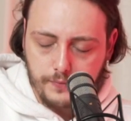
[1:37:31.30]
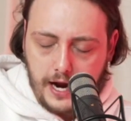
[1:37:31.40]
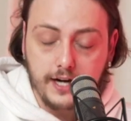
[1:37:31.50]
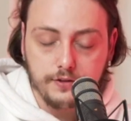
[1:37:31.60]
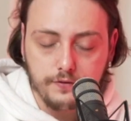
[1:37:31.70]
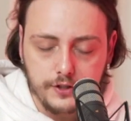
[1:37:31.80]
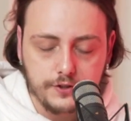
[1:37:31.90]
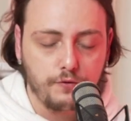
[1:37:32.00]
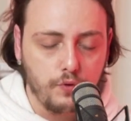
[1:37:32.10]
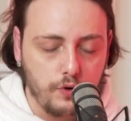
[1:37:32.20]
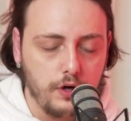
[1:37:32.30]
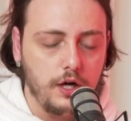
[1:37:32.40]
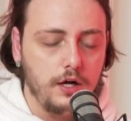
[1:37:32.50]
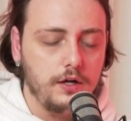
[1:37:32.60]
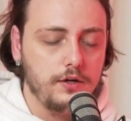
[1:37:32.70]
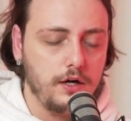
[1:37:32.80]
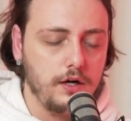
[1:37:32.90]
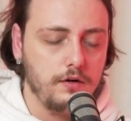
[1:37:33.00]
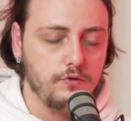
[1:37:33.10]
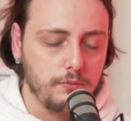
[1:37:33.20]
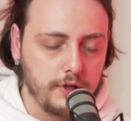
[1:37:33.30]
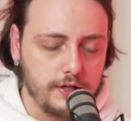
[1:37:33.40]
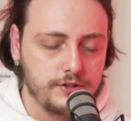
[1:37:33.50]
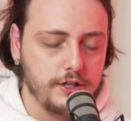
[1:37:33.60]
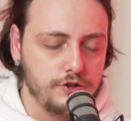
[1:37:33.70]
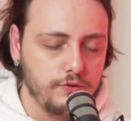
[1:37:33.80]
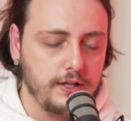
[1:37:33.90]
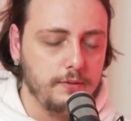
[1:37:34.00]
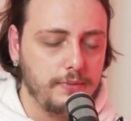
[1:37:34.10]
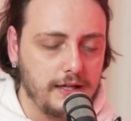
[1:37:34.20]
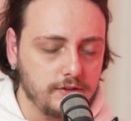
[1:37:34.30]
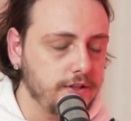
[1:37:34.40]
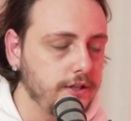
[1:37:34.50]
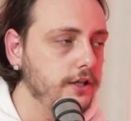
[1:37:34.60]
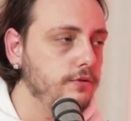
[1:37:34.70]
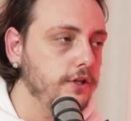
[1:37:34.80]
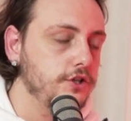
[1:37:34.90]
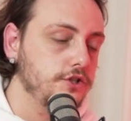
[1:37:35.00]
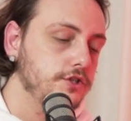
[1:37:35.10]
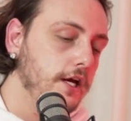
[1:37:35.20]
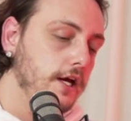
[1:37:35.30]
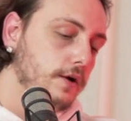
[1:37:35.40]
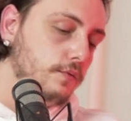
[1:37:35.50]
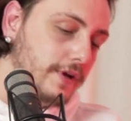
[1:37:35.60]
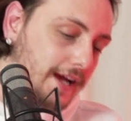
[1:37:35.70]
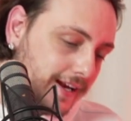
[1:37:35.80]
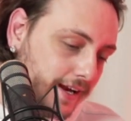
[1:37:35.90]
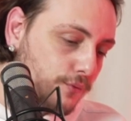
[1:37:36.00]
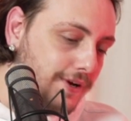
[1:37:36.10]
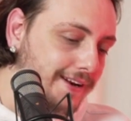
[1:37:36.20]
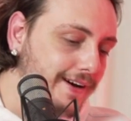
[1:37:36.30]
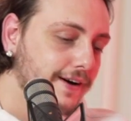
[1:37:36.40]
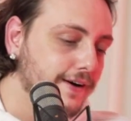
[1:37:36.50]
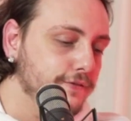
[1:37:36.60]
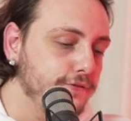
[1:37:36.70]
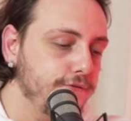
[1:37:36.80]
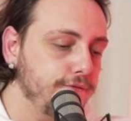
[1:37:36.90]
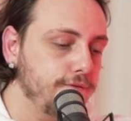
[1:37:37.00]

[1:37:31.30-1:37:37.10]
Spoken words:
activists for normalizing Israeli and Palestinian relations. We got to get rid of